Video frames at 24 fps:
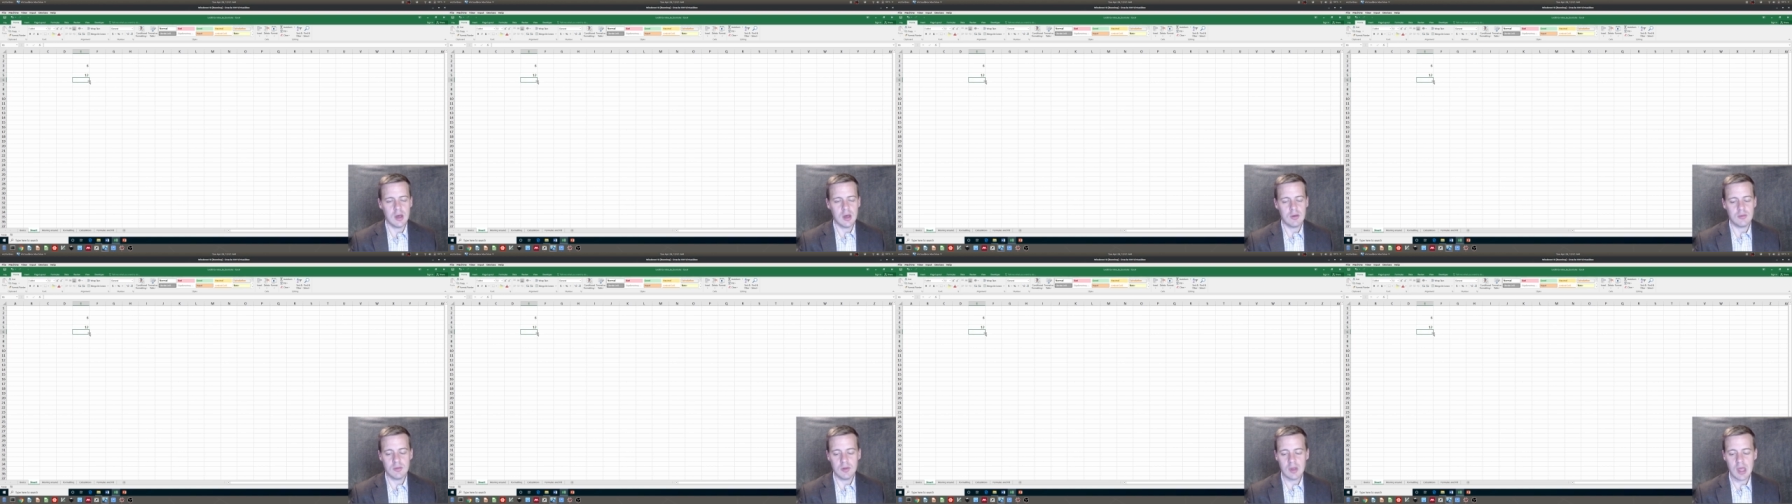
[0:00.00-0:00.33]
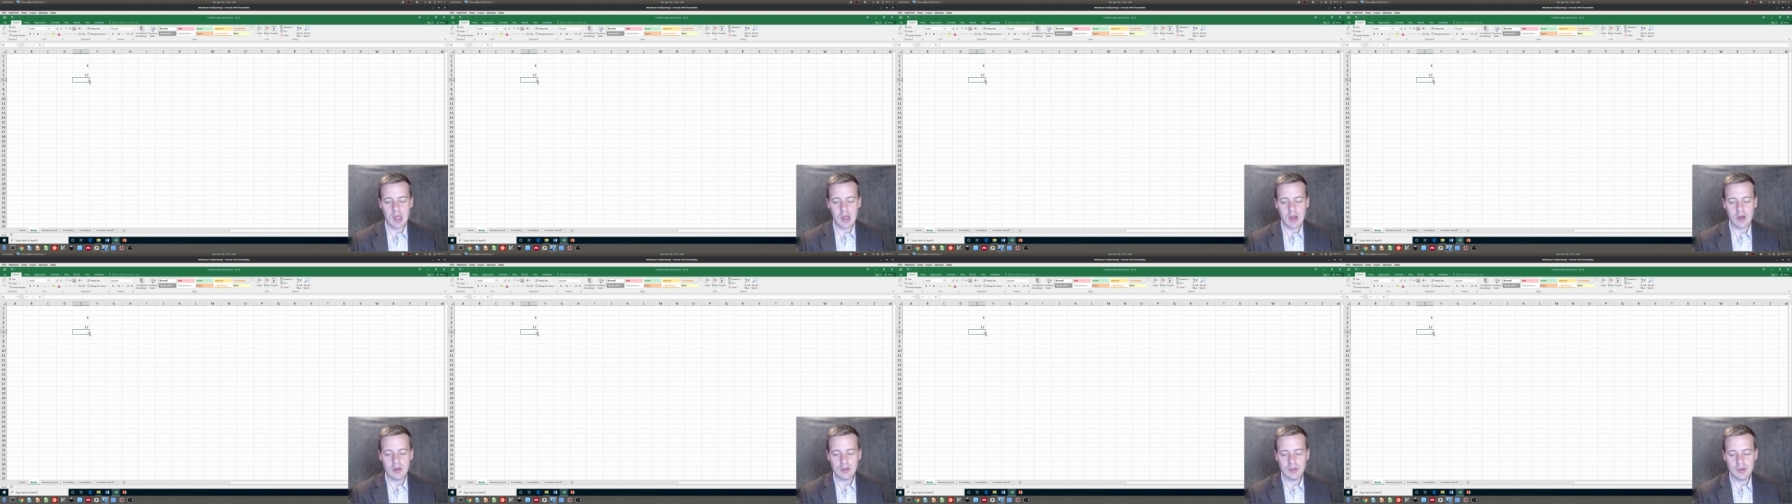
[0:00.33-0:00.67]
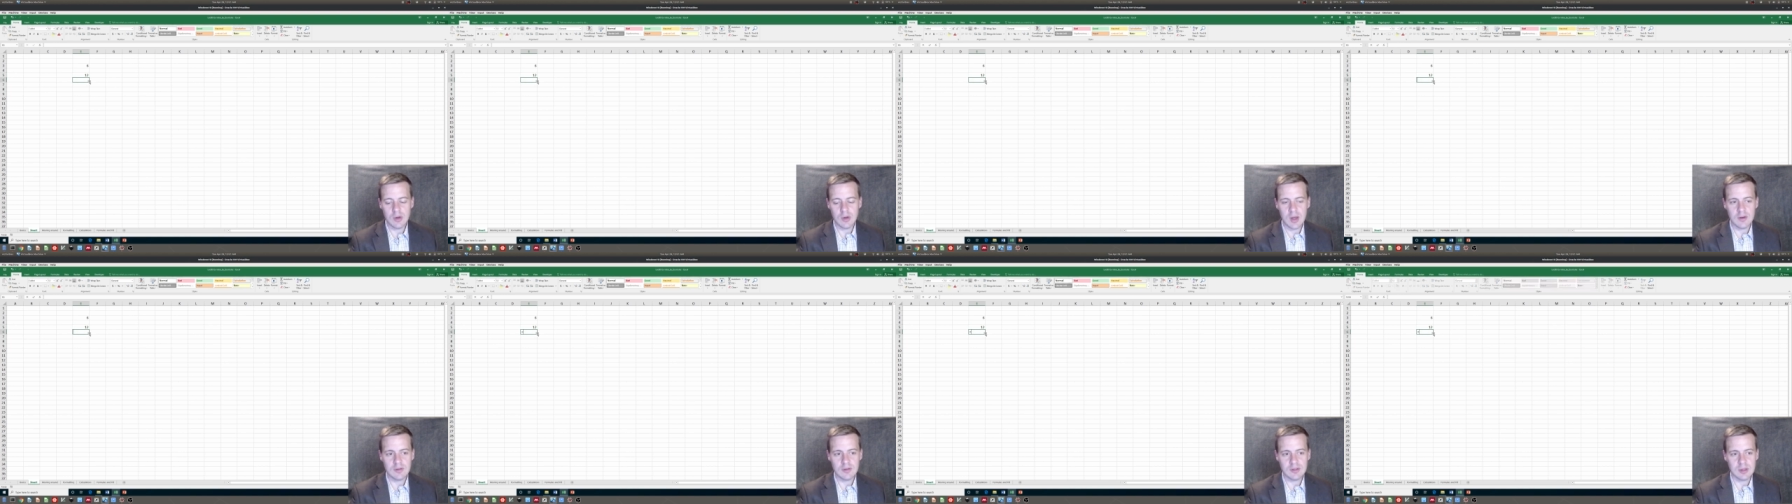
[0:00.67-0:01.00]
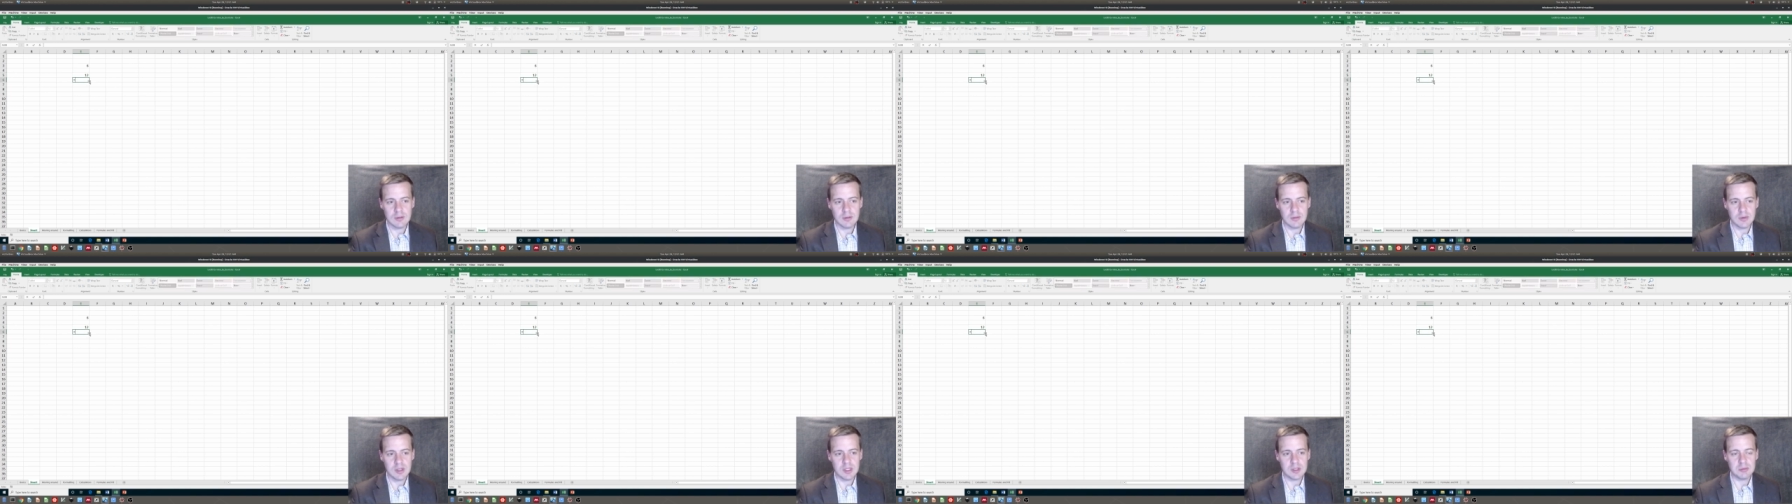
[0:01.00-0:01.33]
they also have some
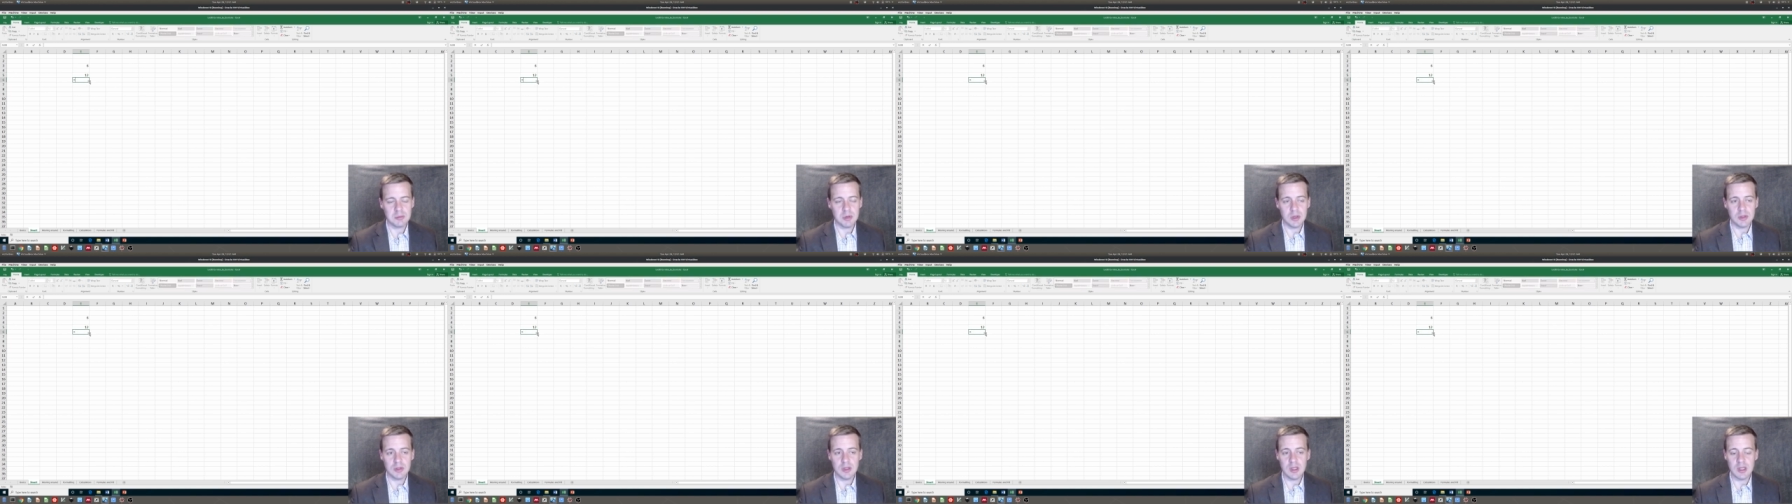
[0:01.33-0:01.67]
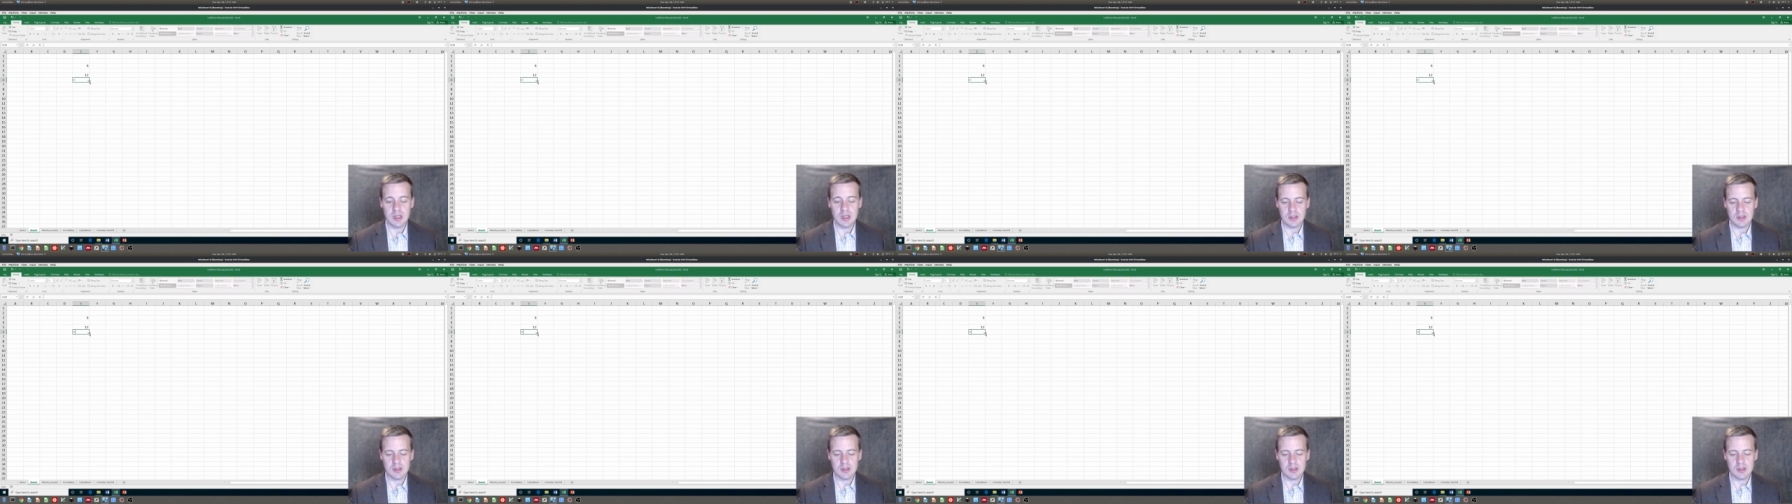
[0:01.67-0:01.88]
things built in.